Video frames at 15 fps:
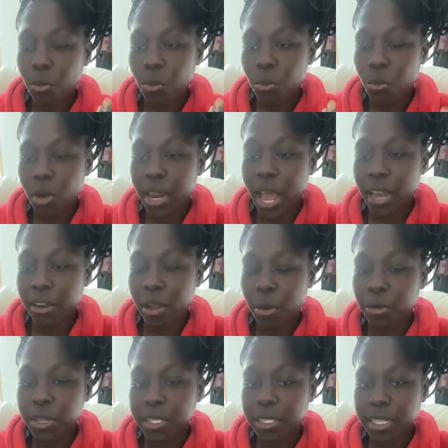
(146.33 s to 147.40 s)
what I
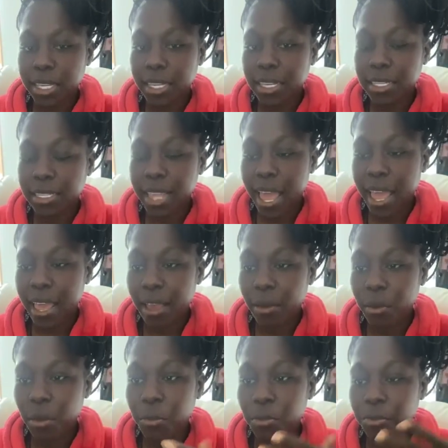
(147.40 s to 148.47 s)
noticed is
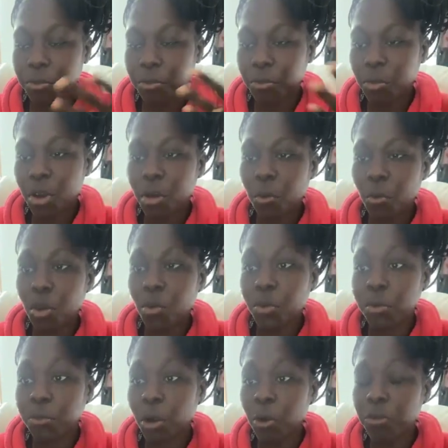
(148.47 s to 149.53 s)
that, well, what
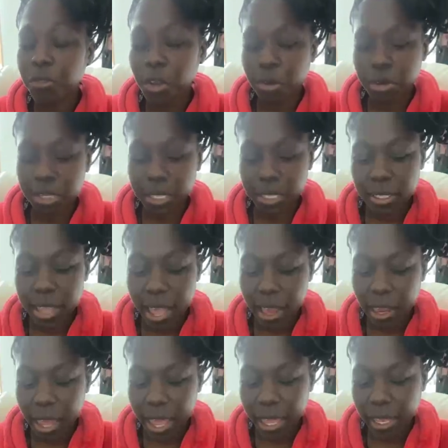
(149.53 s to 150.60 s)
we both noticed is
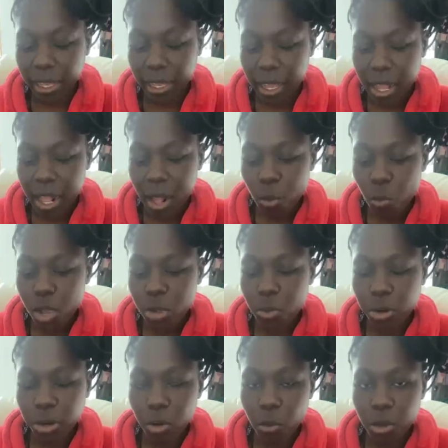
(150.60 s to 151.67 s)
that, like, we
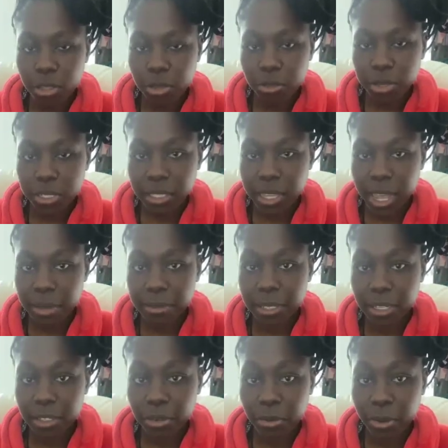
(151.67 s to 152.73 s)
were going through the same
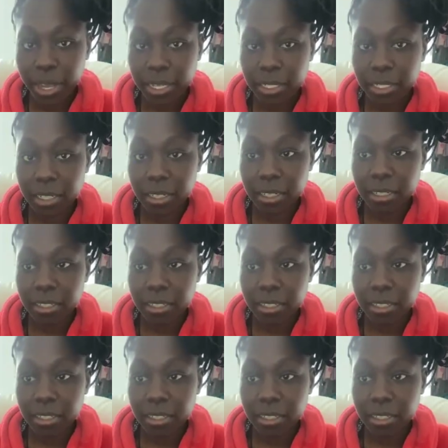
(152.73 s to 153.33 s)
situation.